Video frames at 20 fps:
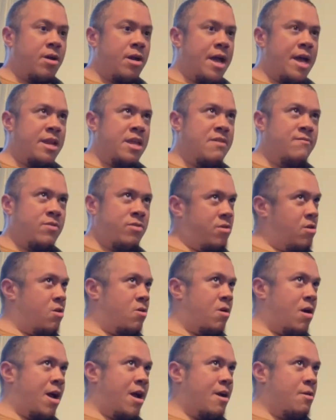And even though
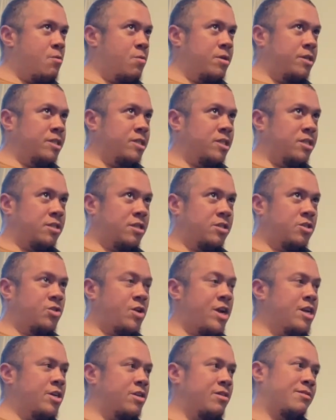I was a
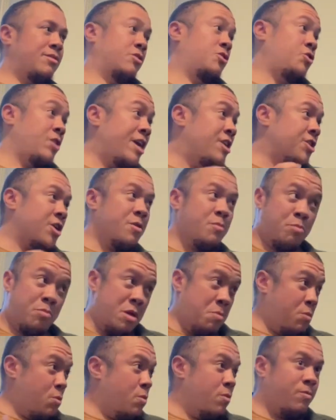stranger,
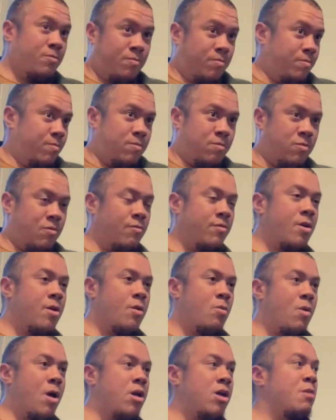people were very
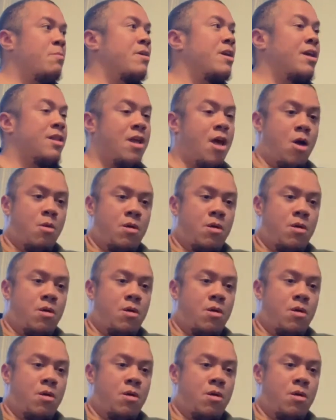welcoming